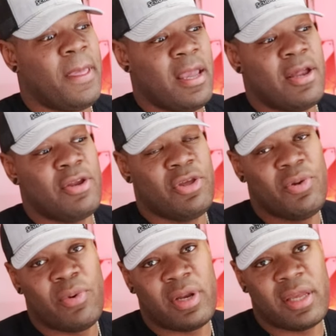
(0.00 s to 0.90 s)
and you
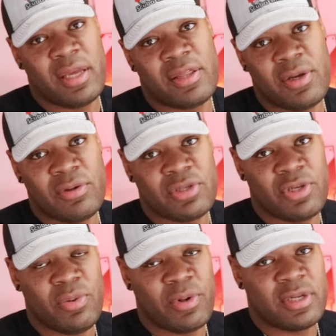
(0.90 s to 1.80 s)
want to get those and
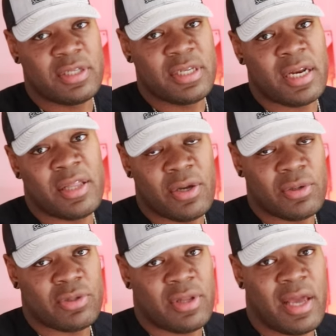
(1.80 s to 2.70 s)
you want to study
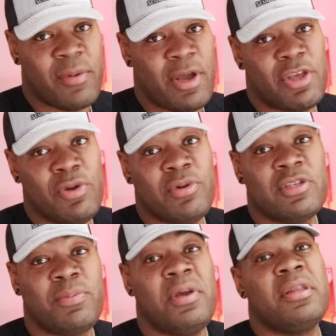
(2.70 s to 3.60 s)
those so that way you can
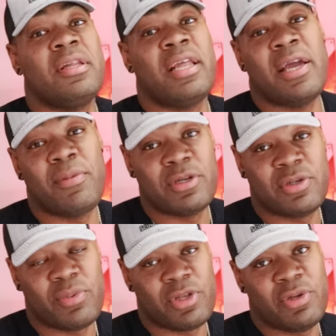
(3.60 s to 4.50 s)
speak the language
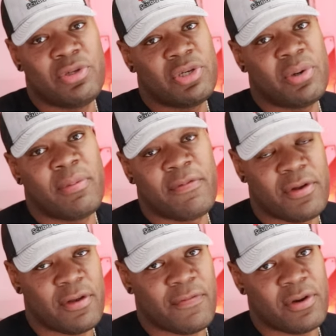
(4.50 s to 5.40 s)
when you show up for
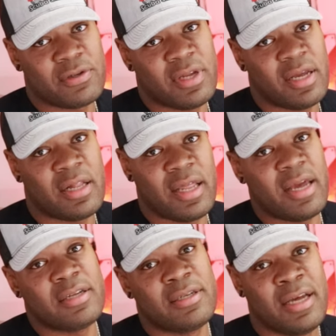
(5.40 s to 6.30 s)
your first day of
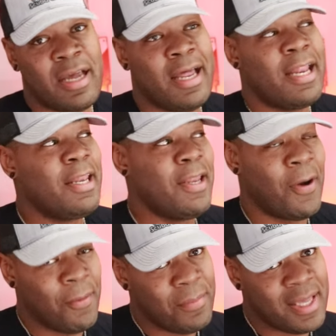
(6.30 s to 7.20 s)
class.
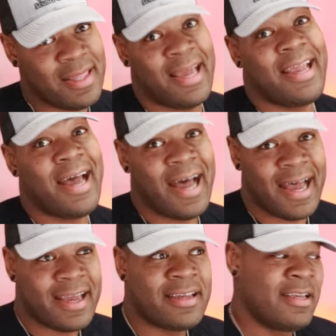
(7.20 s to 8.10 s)
Don't be that
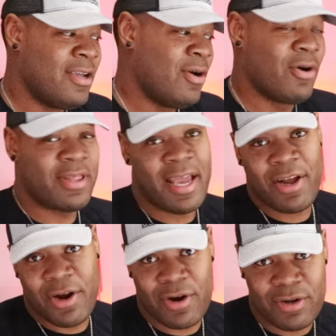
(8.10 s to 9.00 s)
guy or that
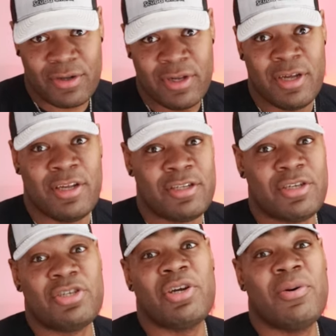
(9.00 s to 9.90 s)
girl
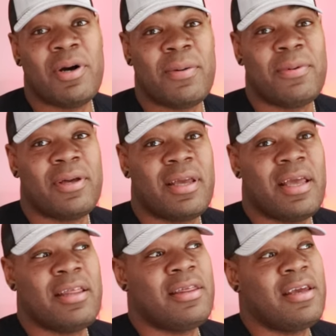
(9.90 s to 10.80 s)
to show up
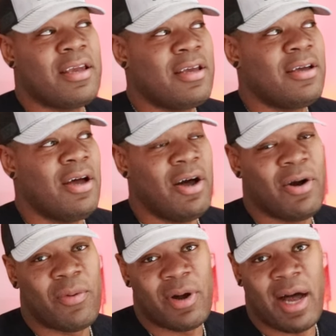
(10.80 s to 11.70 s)
and think,
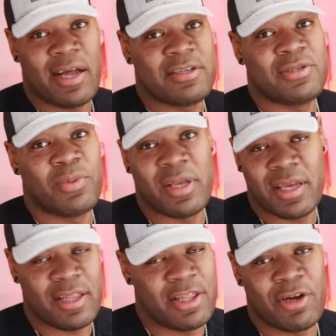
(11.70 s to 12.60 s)
oh, well, I'll just wing
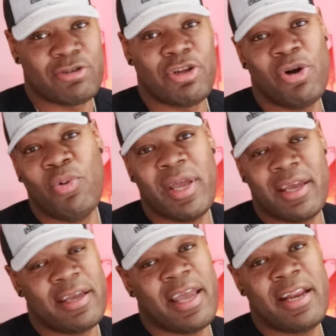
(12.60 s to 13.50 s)
it. There's no
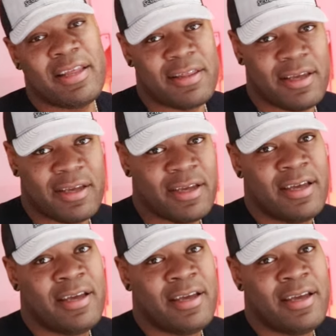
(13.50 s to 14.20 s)
winging anything